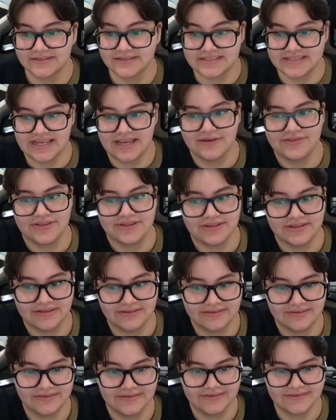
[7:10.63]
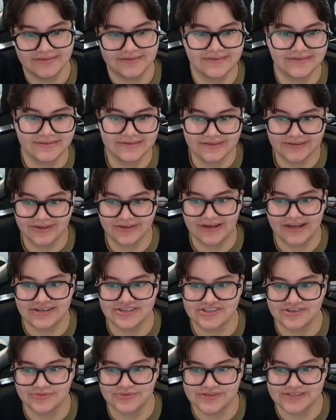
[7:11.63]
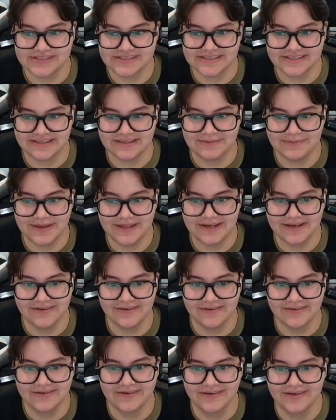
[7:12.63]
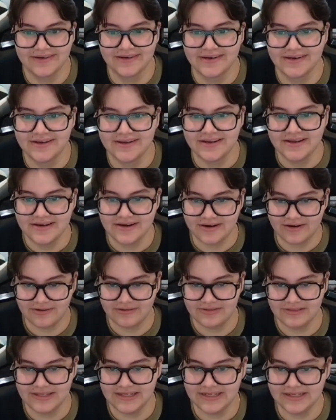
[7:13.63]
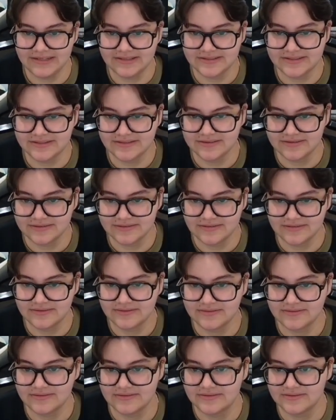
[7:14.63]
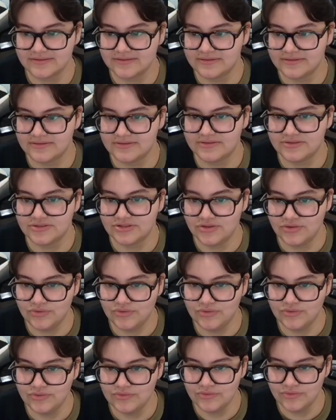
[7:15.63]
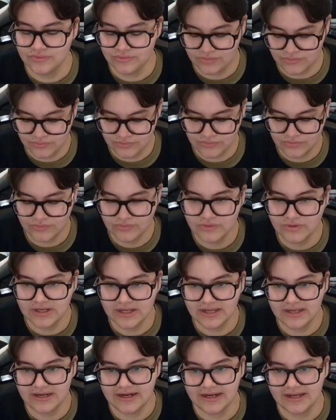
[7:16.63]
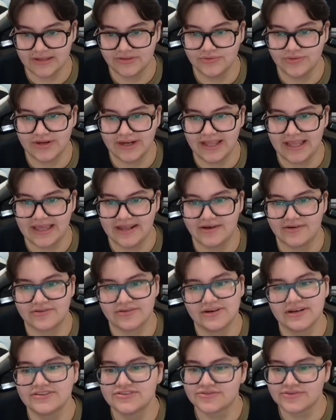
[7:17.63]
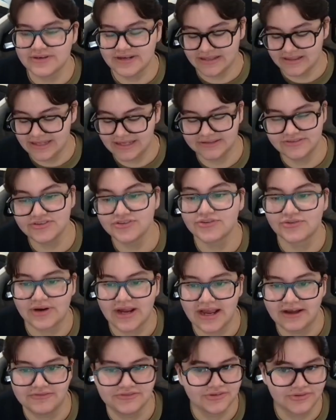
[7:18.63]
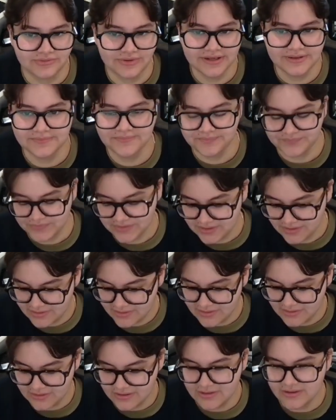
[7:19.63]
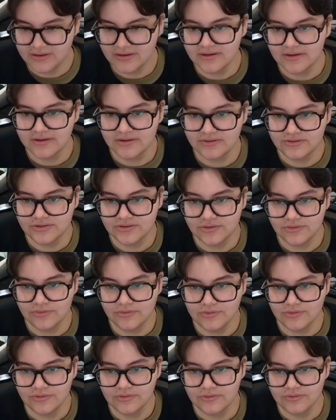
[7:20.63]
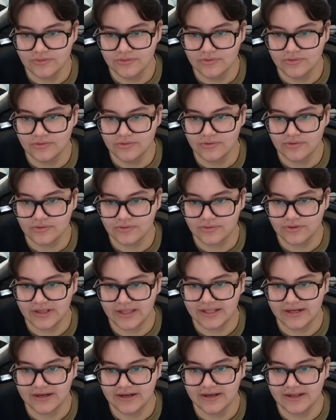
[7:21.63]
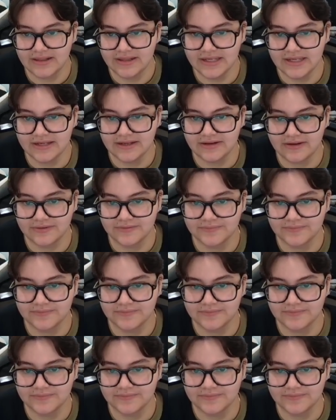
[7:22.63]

See how the connection was instantly made here? Are linked to, and I can do it again, or it's already linked, so you don't have to, right? To create a link.